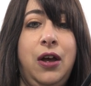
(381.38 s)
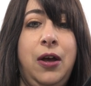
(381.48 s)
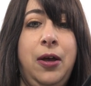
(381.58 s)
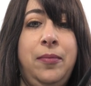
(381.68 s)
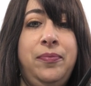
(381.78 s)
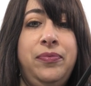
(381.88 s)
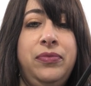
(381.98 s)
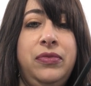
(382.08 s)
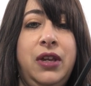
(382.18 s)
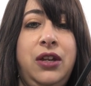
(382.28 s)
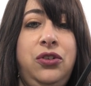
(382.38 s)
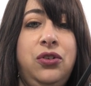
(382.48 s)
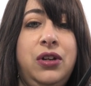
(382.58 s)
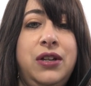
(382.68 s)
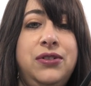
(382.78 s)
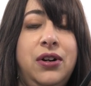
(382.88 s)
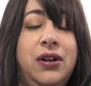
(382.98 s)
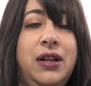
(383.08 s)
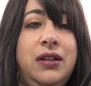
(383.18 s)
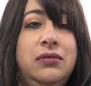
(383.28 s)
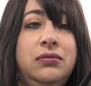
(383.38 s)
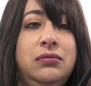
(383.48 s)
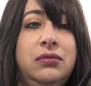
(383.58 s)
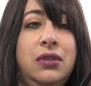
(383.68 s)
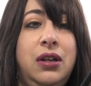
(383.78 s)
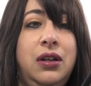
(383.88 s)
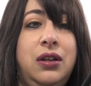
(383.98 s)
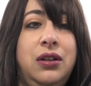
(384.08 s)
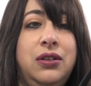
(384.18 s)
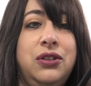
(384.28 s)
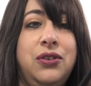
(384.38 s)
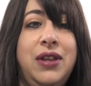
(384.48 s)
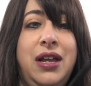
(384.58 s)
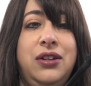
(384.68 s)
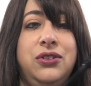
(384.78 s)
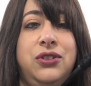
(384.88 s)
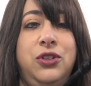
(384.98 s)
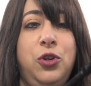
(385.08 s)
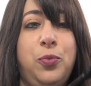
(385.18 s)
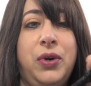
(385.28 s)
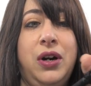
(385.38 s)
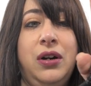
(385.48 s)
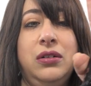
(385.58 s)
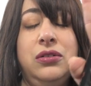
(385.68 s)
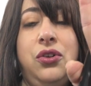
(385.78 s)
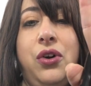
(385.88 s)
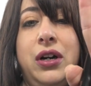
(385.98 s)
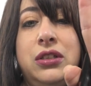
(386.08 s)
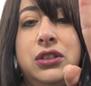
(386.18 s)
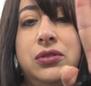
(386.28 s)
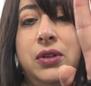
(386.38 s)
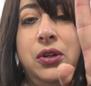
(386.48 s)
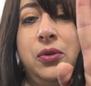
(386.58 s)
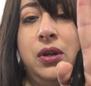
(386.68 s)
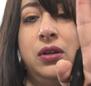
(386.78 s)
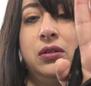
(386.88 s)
and you can turn it so that it's super corkscrew,